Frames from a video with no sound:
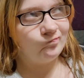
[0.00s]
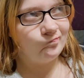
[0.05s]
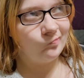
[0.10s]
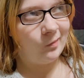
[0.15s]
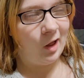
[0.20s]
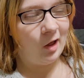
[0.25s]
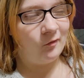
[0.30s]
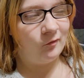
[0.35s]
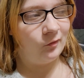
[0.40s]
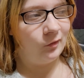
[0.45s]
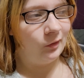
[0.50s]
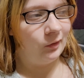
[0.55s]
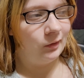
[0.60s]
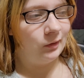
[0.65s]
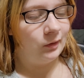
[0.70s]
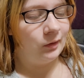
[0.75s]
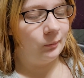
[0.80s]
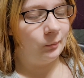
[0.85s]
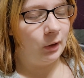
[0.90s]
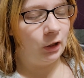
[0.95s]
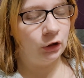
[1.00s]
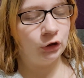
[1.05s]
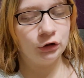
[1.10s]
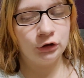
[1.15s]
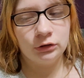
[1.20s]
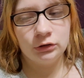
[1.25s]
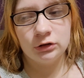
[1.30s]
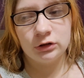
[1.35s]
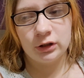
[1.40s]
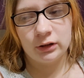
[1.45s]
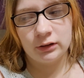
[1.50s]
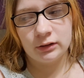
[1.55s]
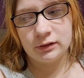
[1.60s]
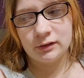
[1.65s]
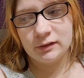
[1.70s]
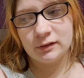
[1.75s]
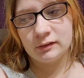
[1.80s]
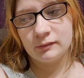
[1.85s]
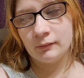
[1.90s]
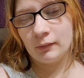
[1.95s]
haven't really done much since
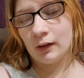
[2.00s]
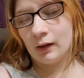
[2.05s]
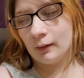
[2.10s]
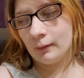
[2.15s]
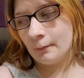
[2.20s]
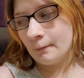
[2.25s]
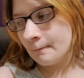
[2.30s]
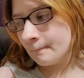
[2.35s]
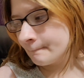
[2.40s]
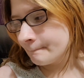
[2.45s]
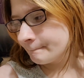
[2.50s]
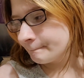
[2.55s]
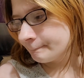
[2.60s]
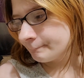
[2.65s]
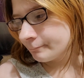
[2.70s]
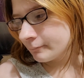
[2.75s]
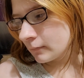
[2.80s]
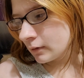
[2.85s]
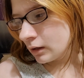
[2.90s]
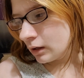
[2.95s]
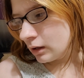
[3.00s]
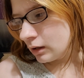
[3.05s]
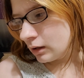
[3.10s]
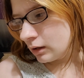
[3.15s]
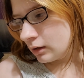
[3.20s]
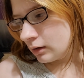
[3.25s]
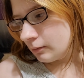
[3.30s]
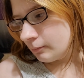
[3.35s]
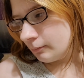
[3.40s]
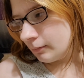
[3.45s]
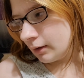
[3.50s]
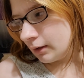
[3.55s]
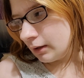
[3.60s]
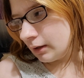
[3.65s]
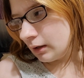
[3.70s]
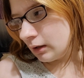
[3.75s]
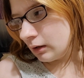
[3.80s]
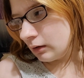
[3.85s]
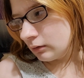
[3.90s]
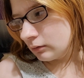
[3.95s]
then. But
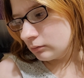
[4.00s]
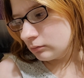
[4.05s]
yeah.